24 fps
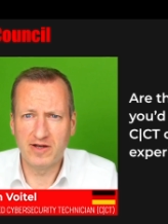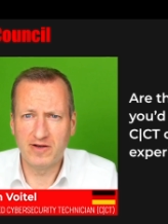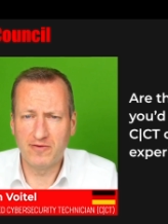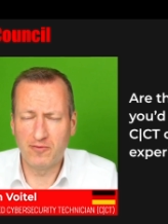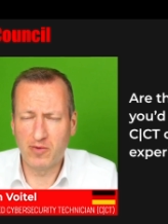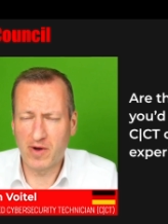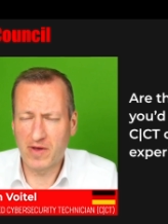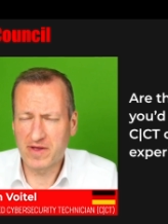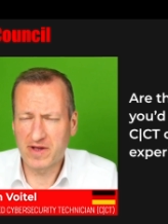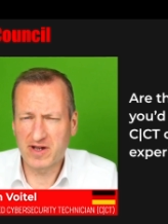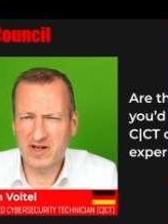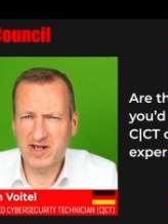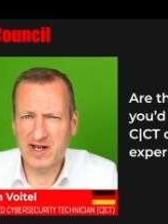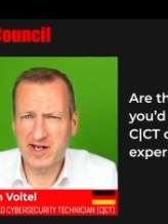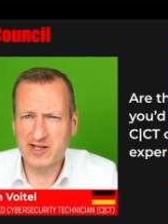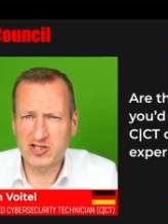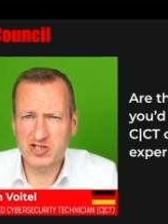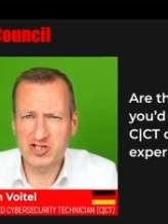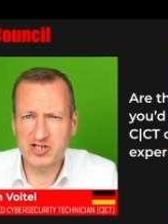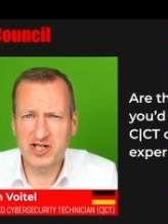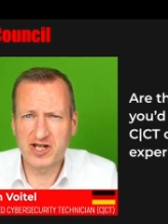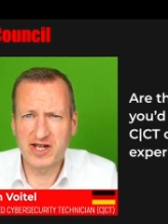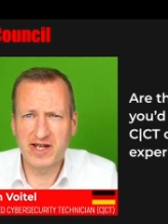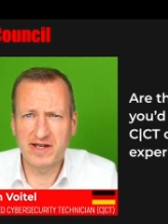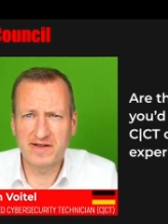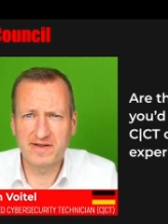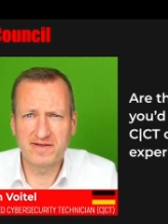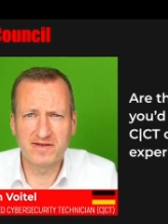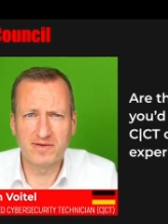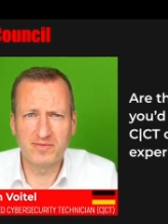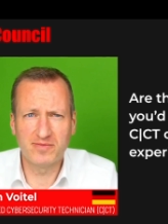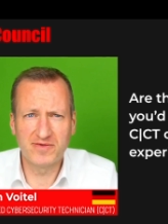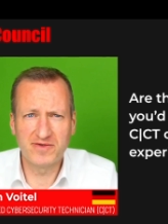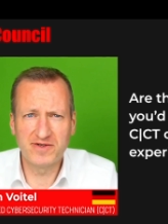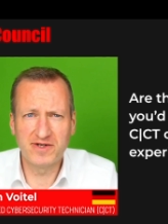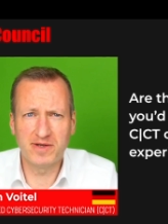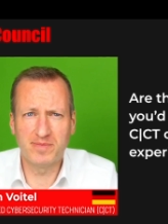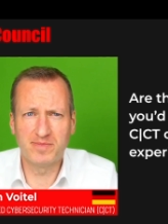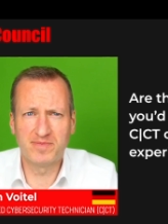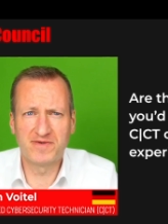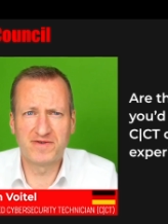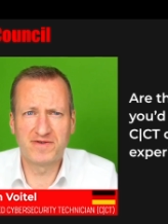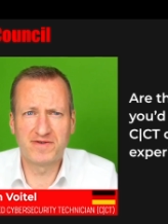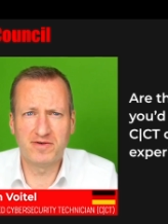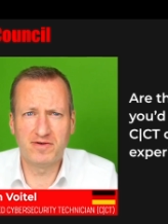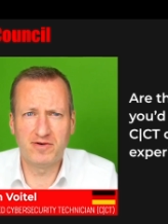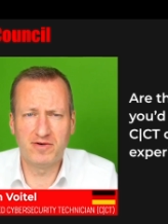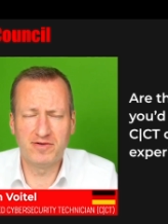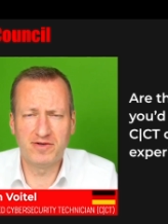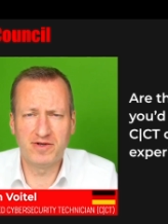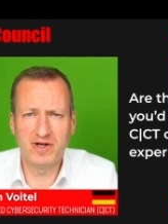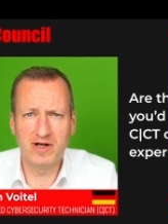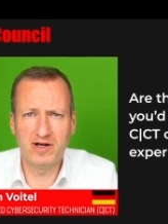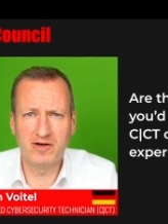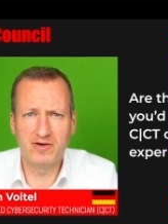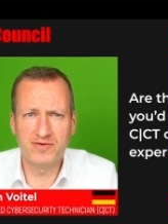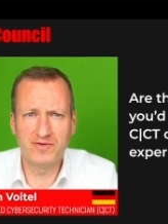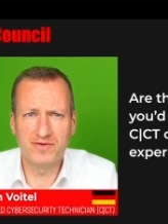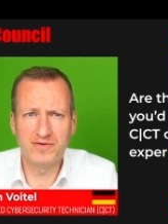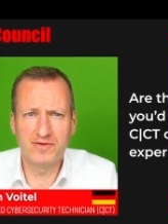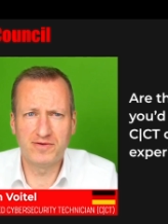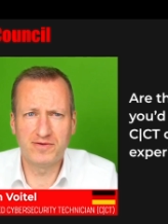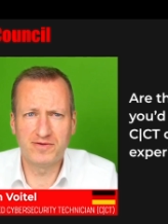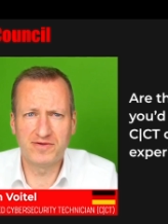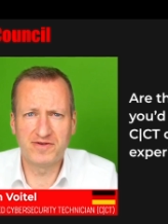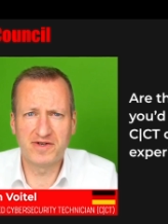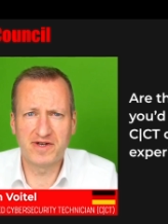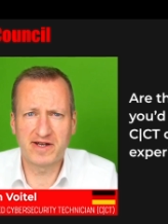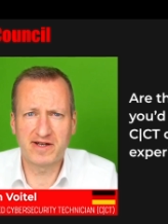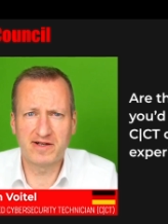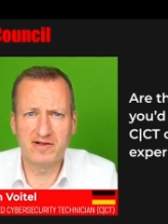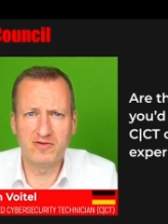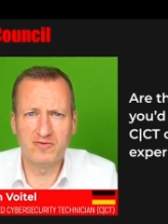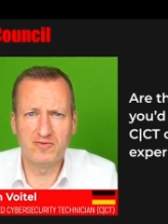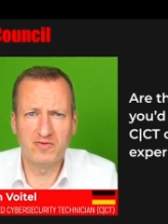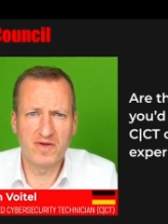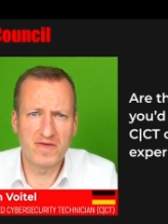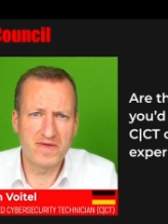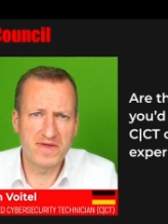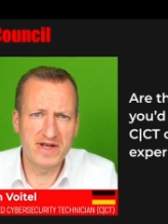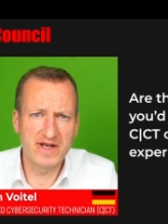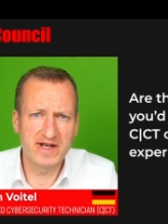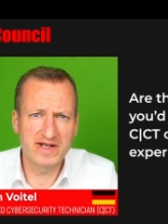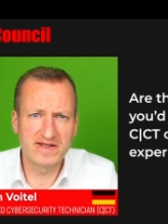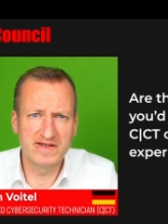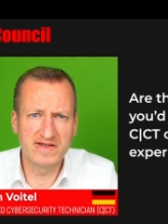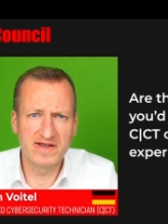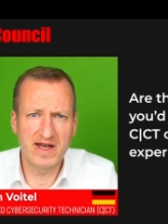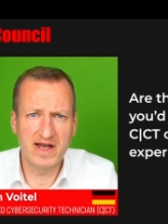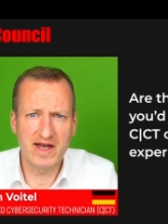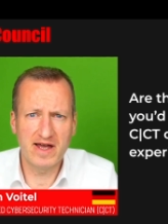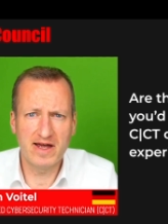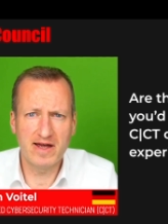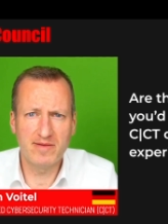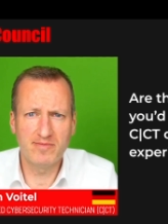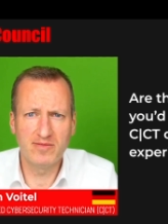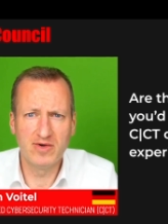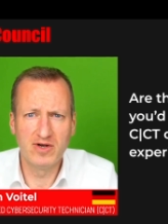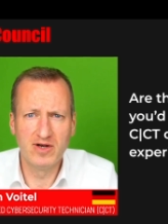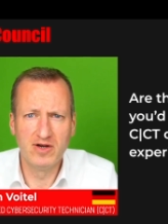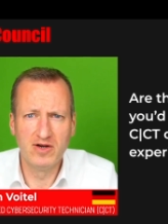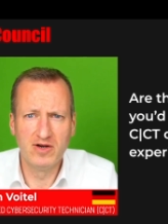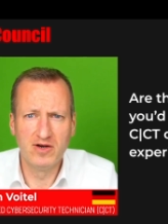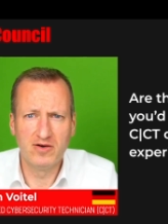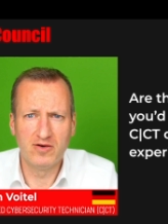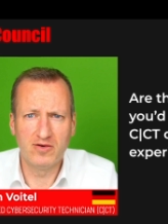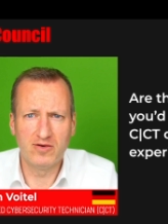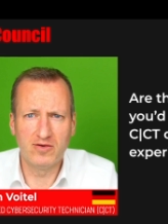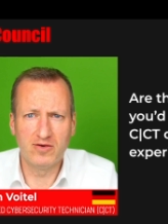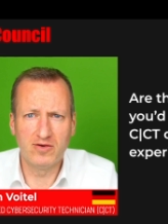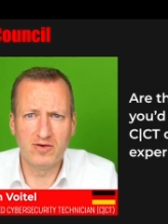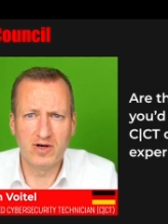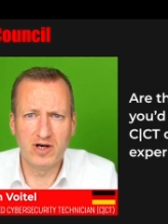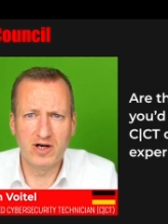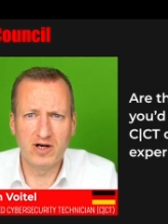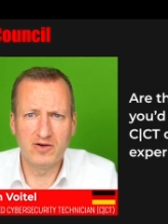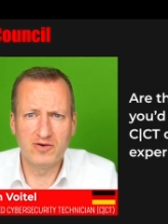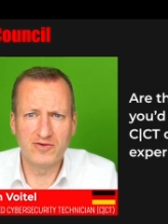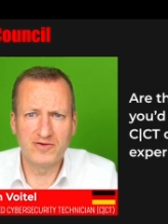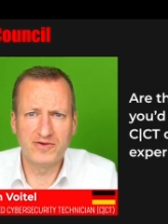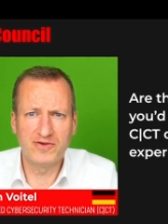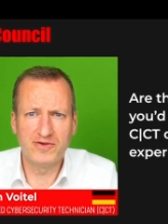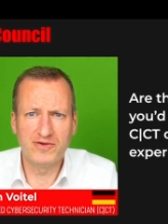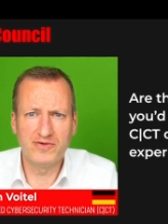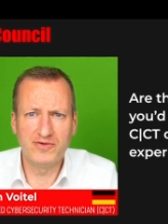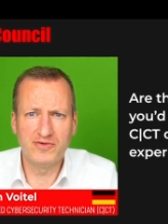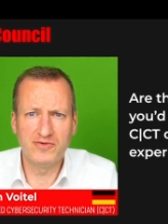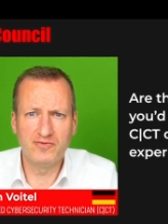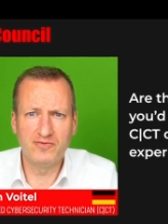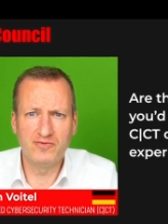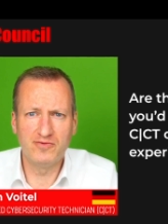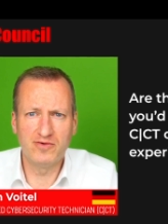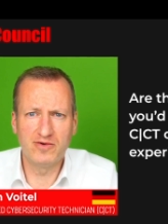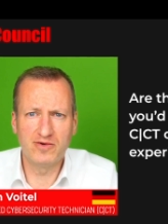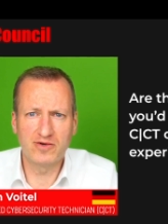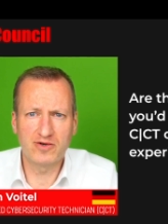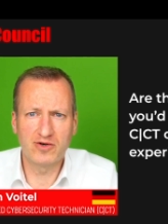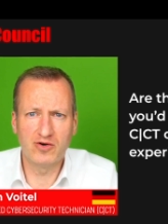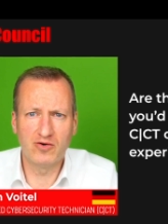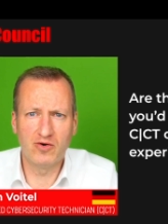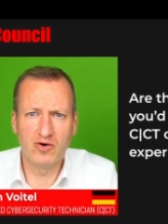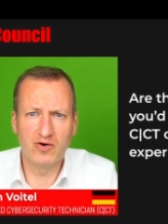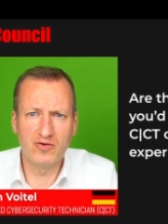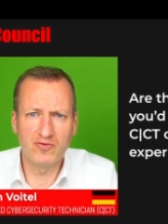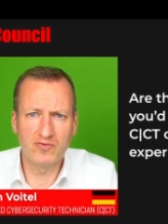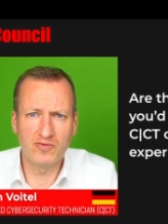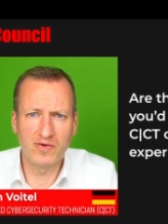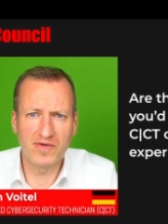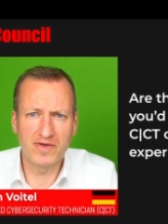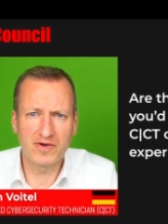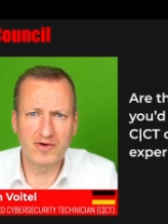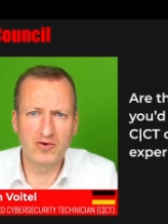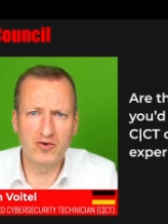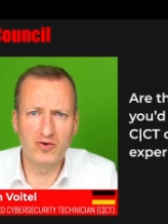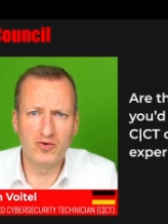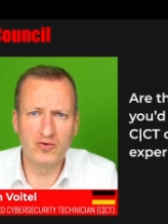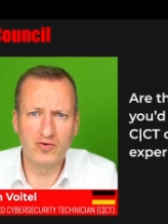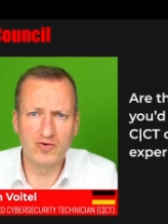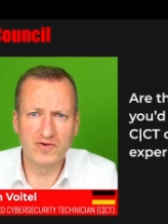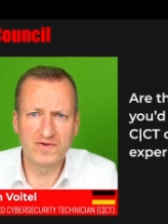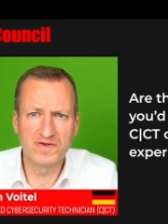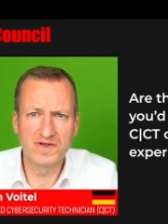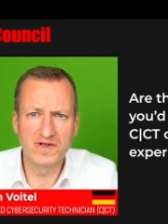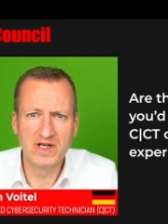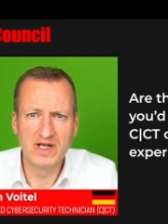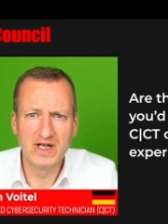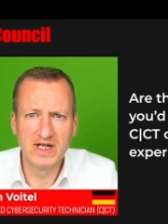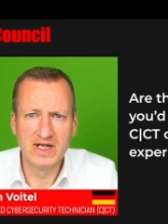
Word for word: whether I can share some tips on how to tackle with the exam or how to do go on with the course.